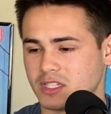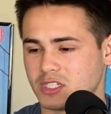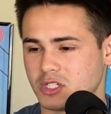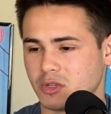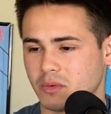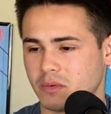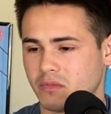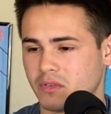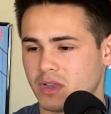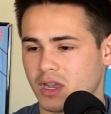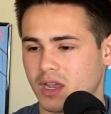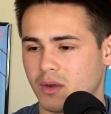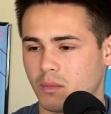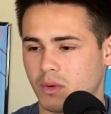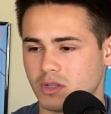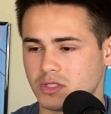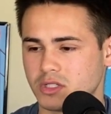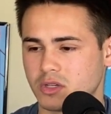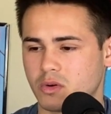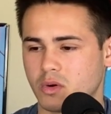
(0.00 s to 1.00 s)
So we've got
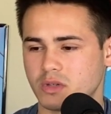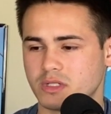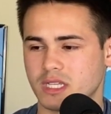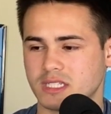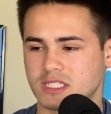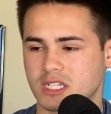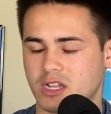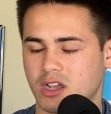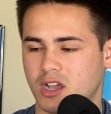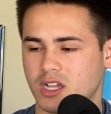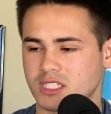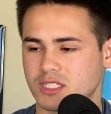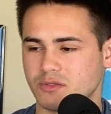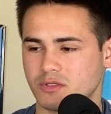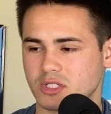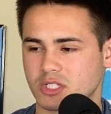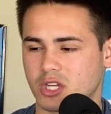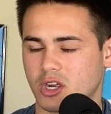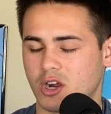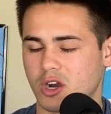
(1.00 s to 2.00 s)
Waldo Cortez Acosta
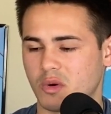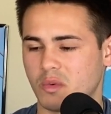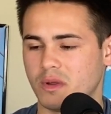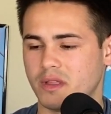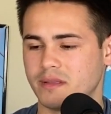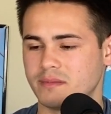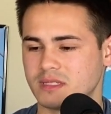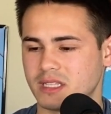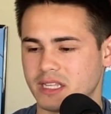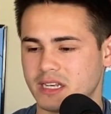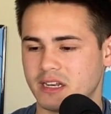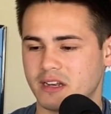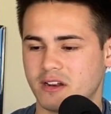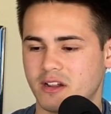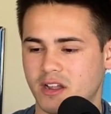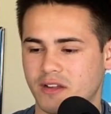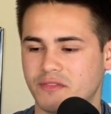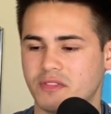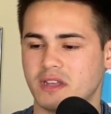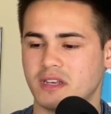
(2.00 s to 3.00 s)
versus Carl Williams leading it
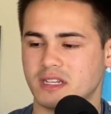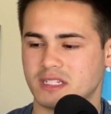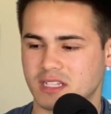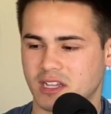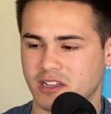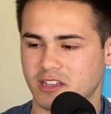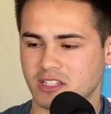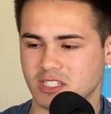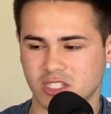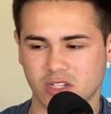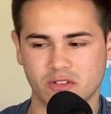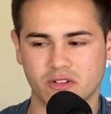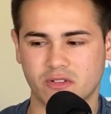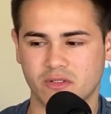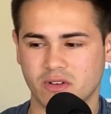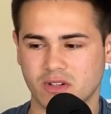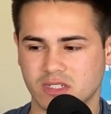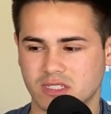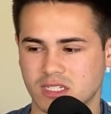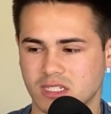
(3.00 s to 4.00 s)
off, then Natalia Silva
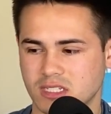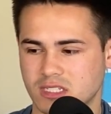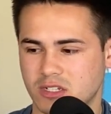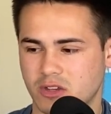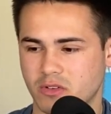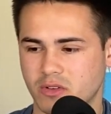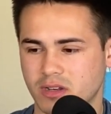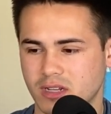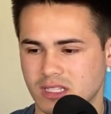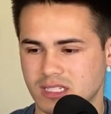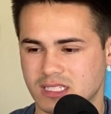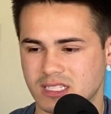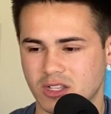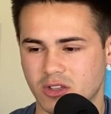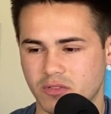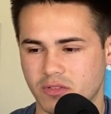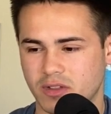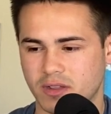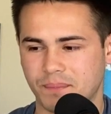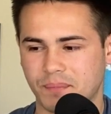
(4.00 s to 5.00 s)
versus Karine
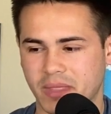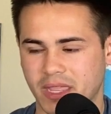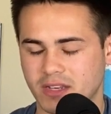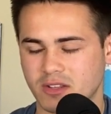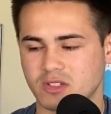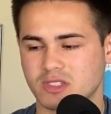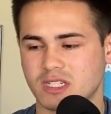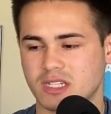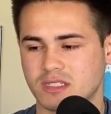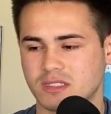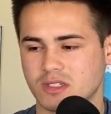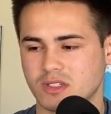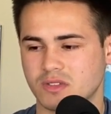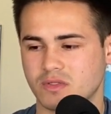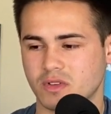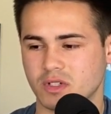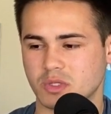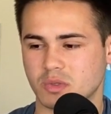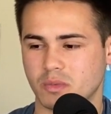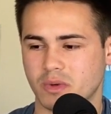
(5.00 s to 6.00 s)
Silva, Daniel Santos
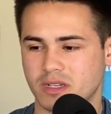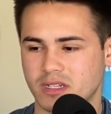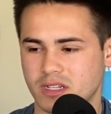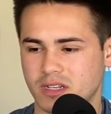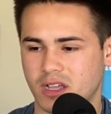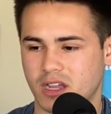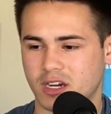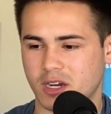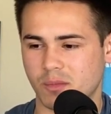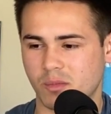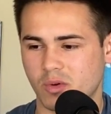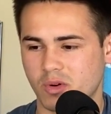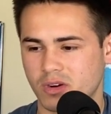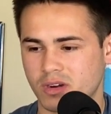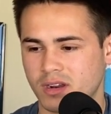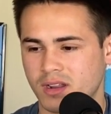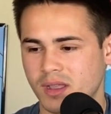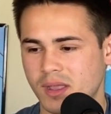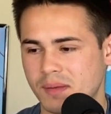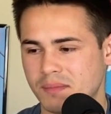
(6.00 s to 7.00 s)
versus Rinya
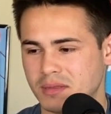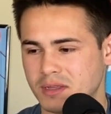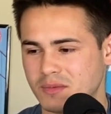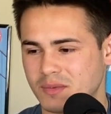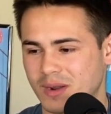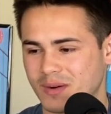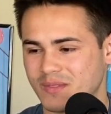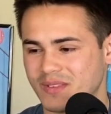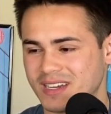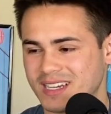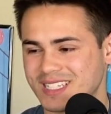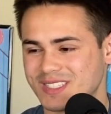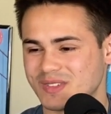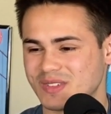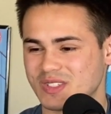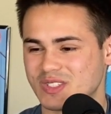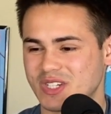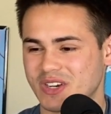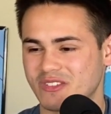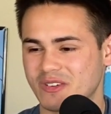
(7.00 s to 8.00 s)
Nakamura, Pete Rodriguez
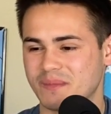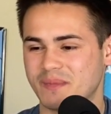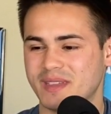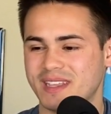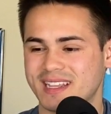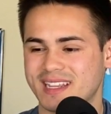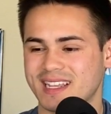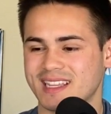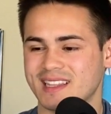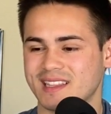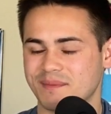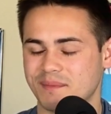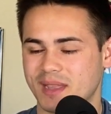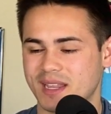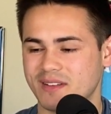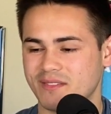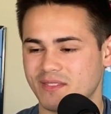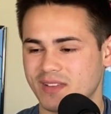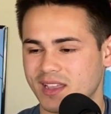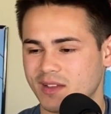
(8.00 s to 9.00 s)
versus Trevor Peek, and the
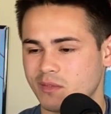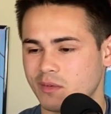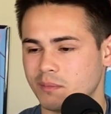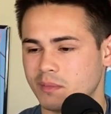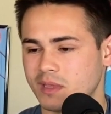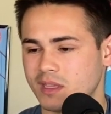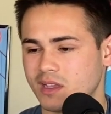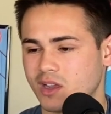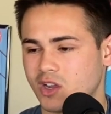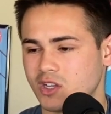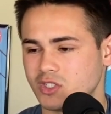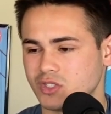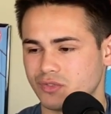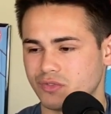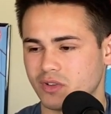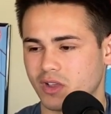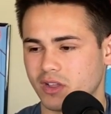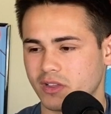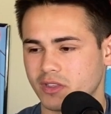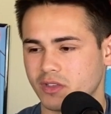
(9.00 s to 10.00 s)
main event would be Andre
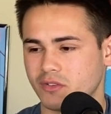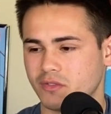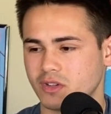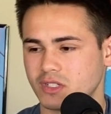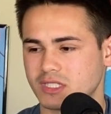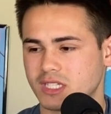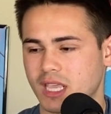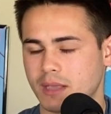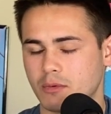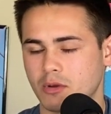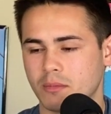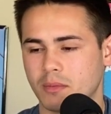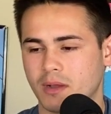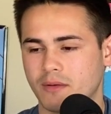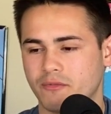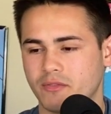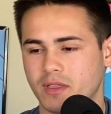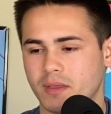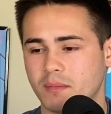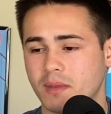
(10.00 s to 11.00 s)
Fialho versus Gabriel
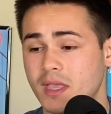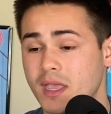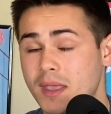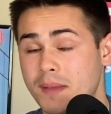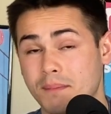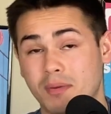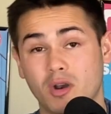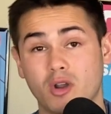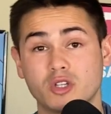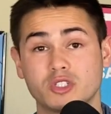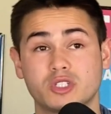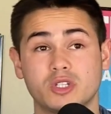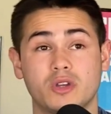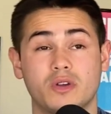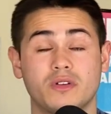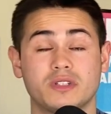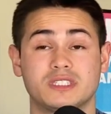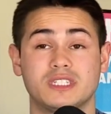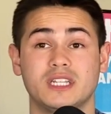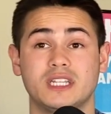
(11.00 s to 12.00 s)
Bonfim. But
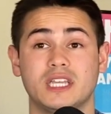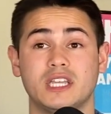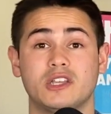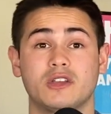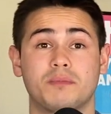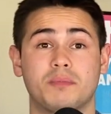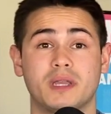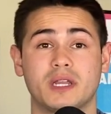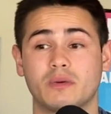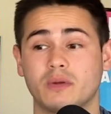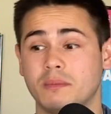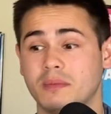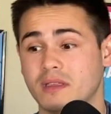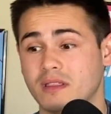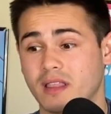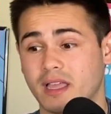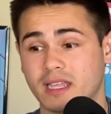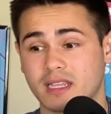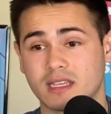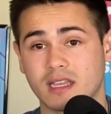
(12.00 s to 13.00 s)
also a sneaky good pick would be
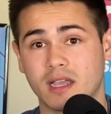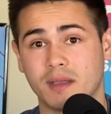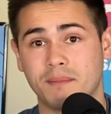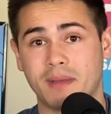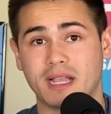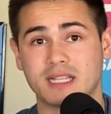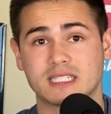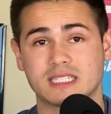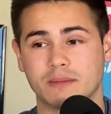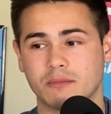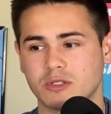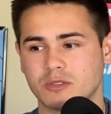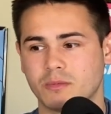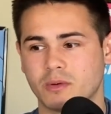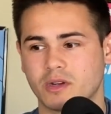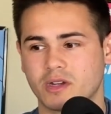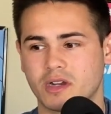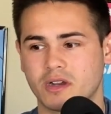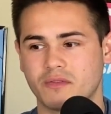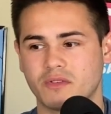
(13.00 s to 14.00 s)
like Matt
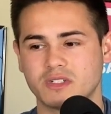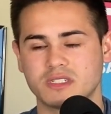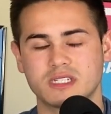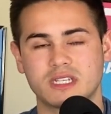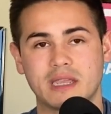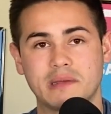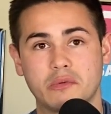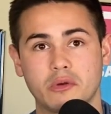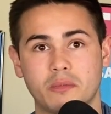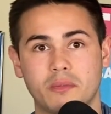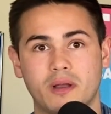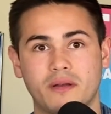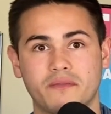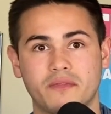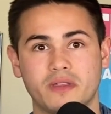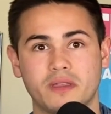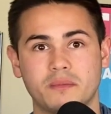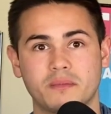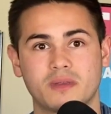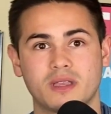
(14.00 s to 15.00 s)
Semmelsberger versus Gabriel
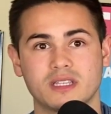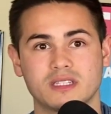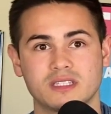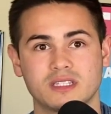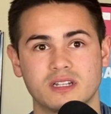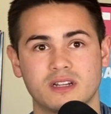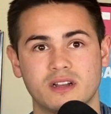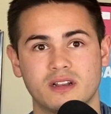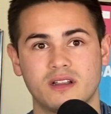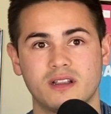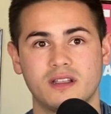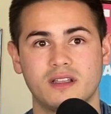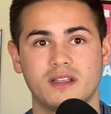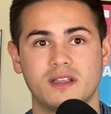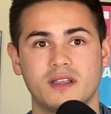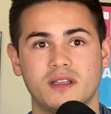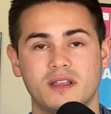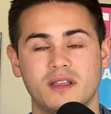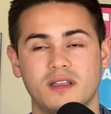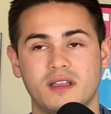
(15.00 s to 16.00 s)
Bonfim, because
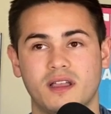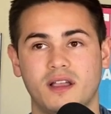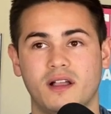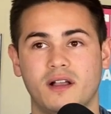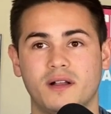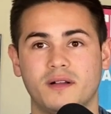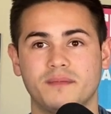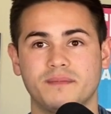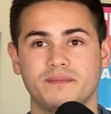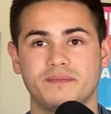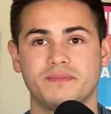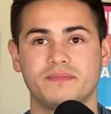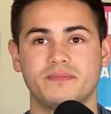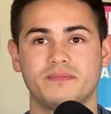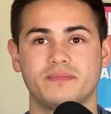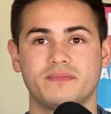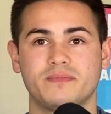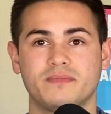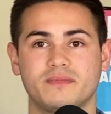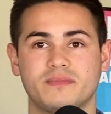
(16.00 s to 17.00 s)

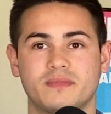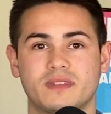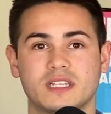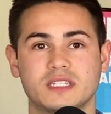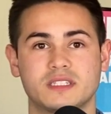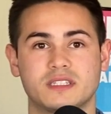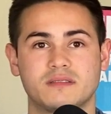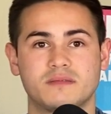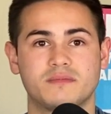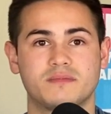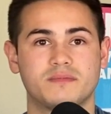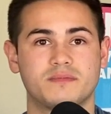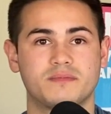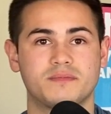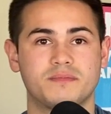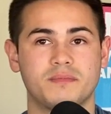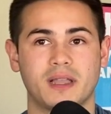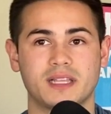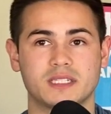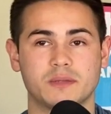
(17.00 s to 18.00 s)

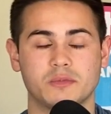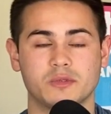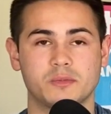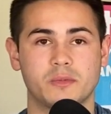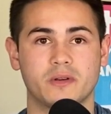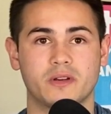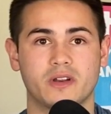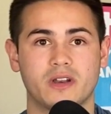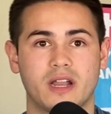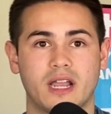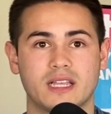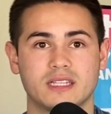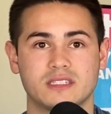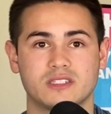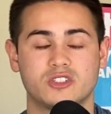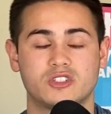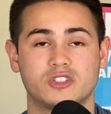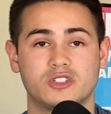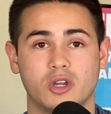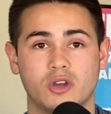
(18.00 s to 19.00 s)
Matt Semmelsberger has
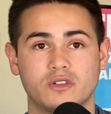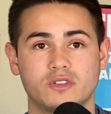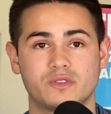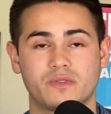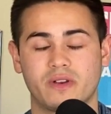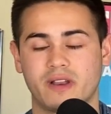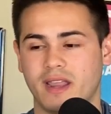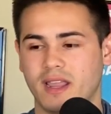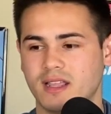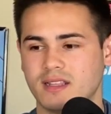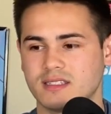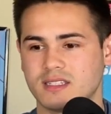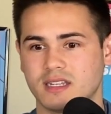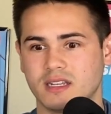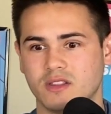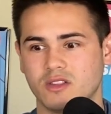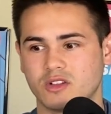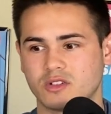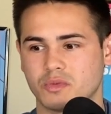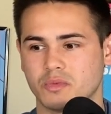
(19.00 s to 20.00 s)
stones for hands, and
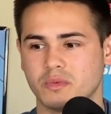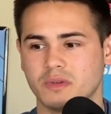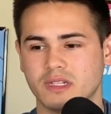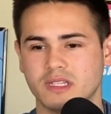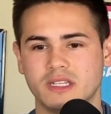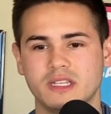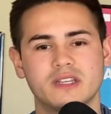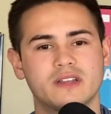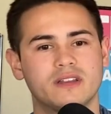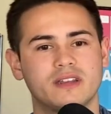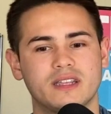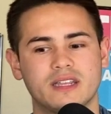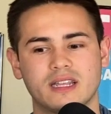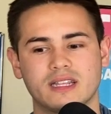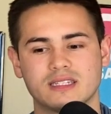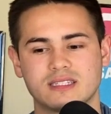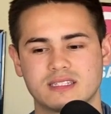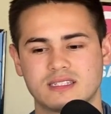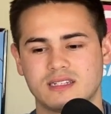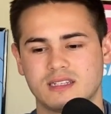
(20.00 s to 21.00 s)
he looked really good
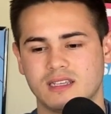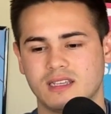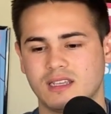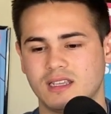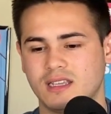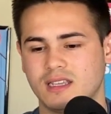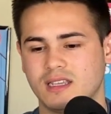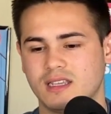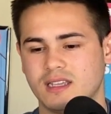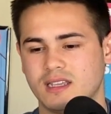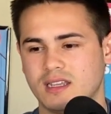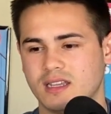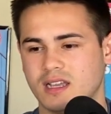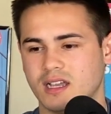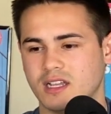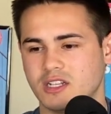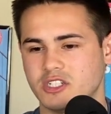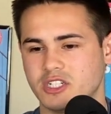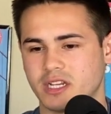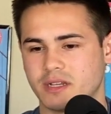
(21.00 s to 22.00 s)
against
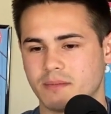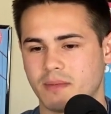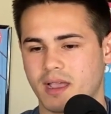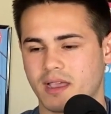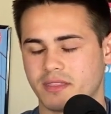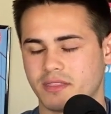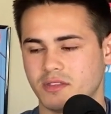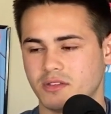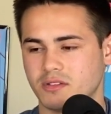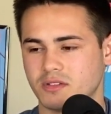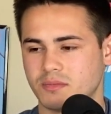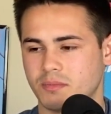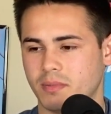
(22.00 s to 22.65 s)
Jake Matthews.